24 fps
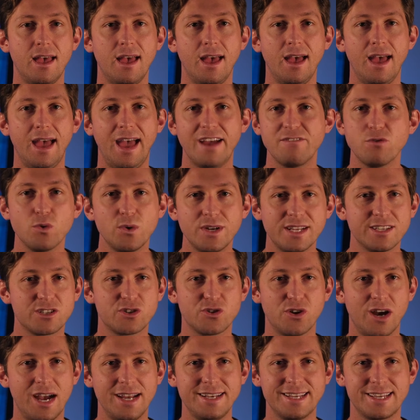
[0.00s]
Everyone has
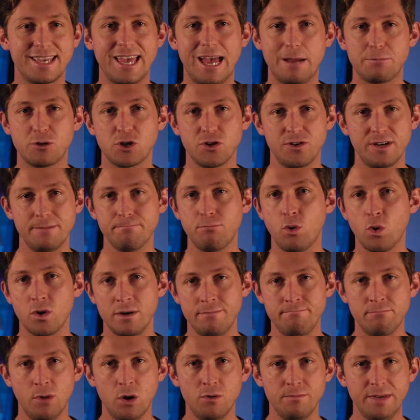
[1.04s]
tried to capture an important
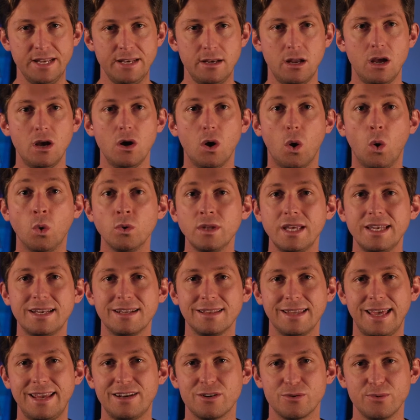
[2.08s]
moment, only to
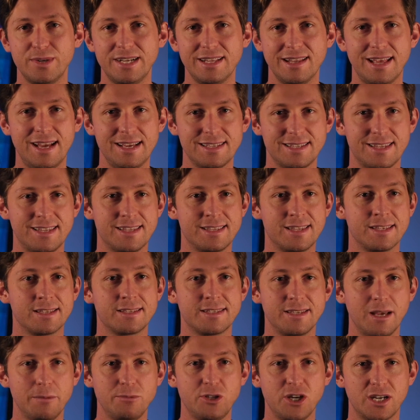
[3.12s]
later realize that the
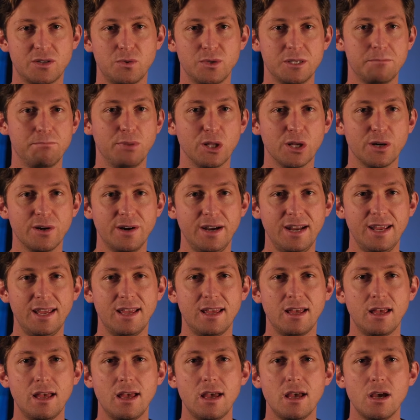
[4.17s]
subject was blurry.
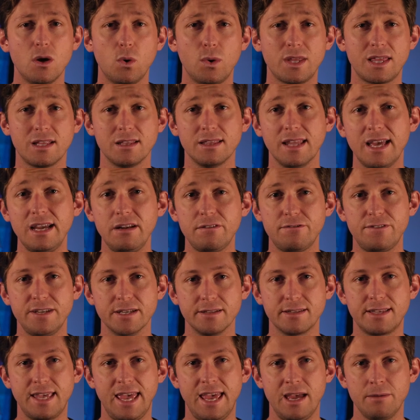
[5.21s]
With a light
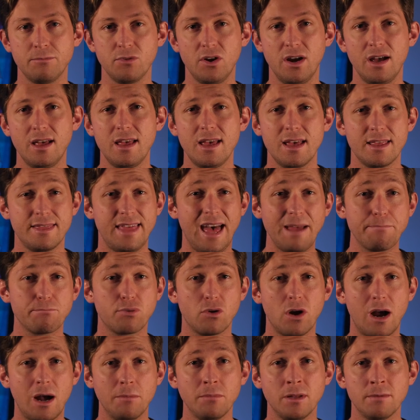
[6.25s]
field camera, that
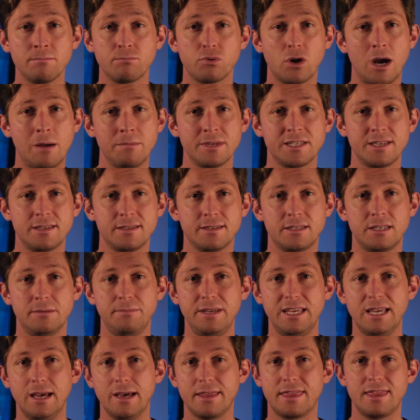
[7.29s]
problem promises to
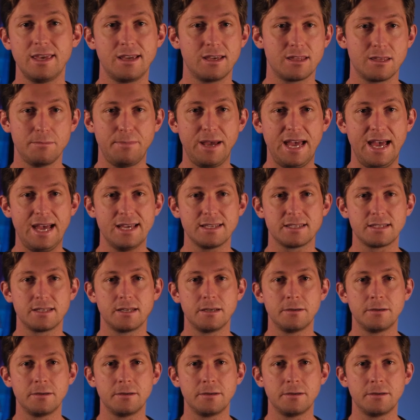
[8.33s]
be a thing of the past.